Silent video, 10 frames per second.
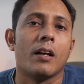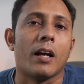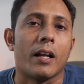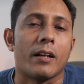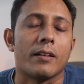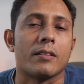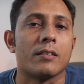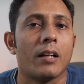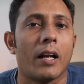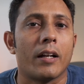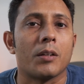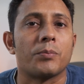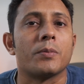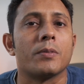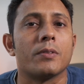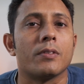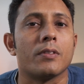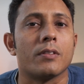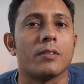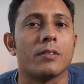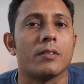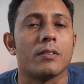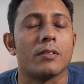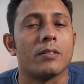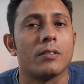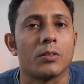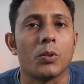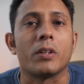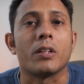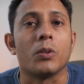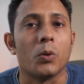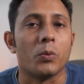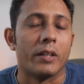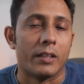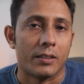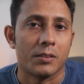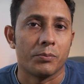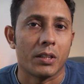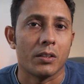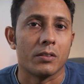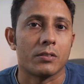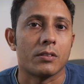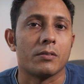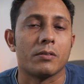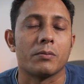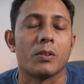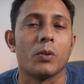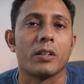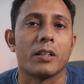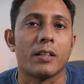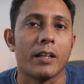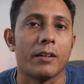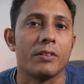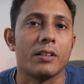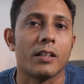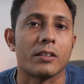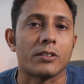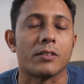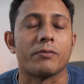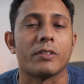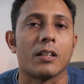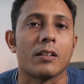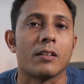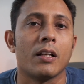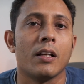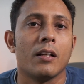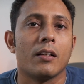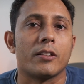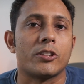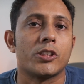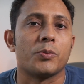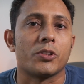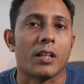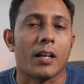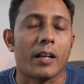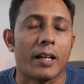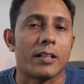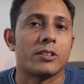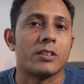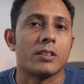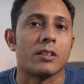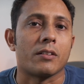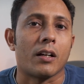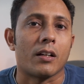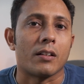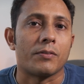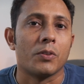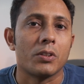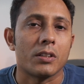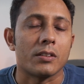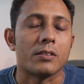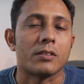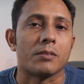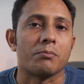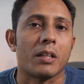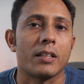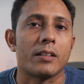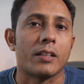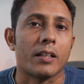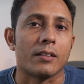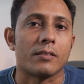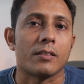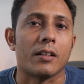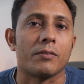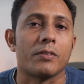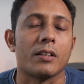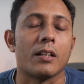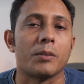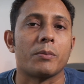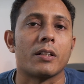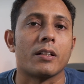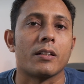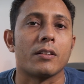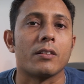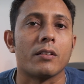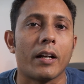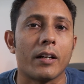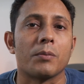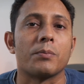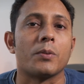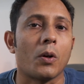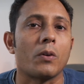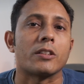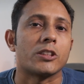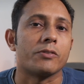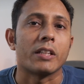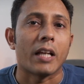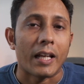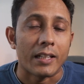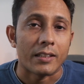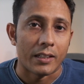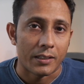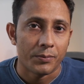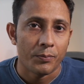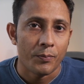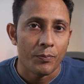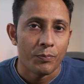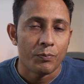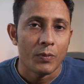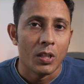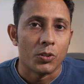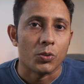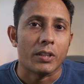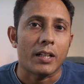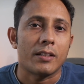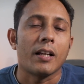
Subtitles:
and end up going nowhere, because going in every direction we are distributing our energy, our focus in many things, and we ultimately end up not achieving anything. So that